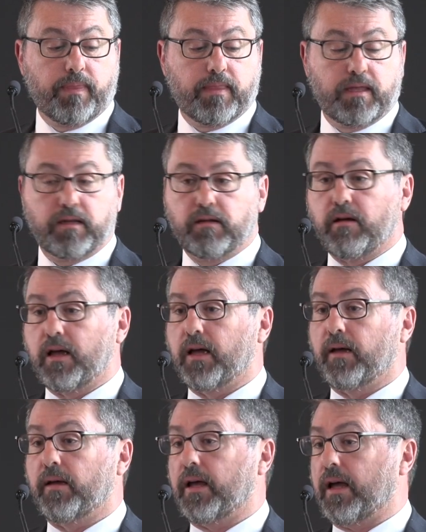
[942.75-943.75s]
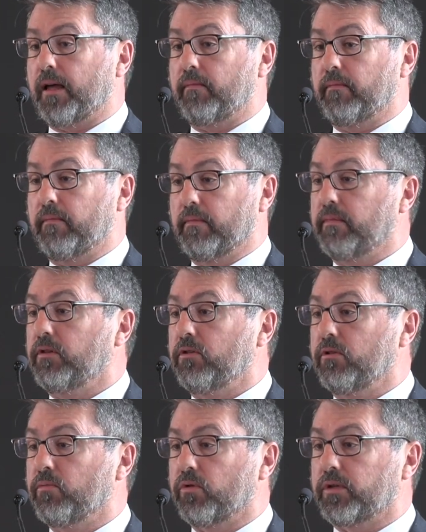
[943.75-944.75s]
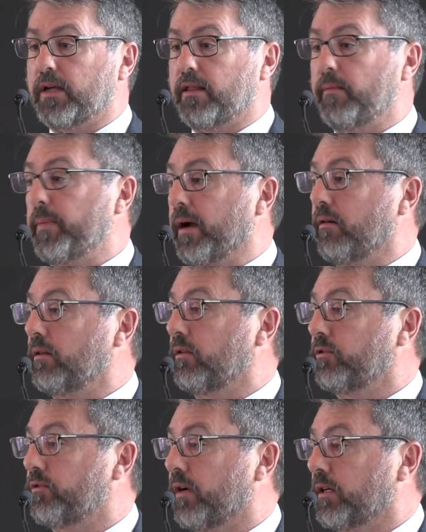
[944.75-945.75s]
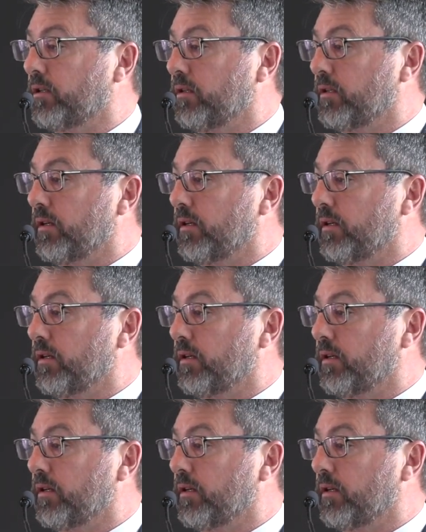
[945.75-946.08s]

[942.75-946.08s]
There are numerous other parallel structures